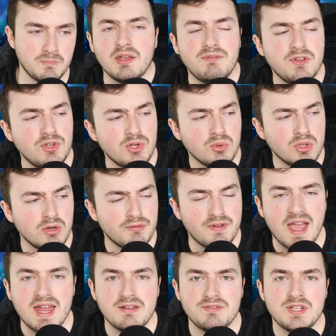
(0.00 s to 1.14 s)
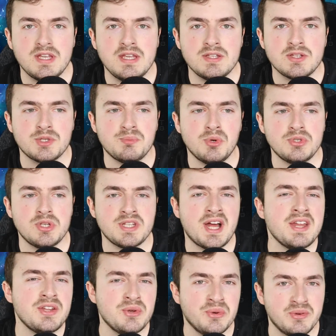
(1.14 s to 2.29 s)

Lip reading: If you do love NFTs as much as I do,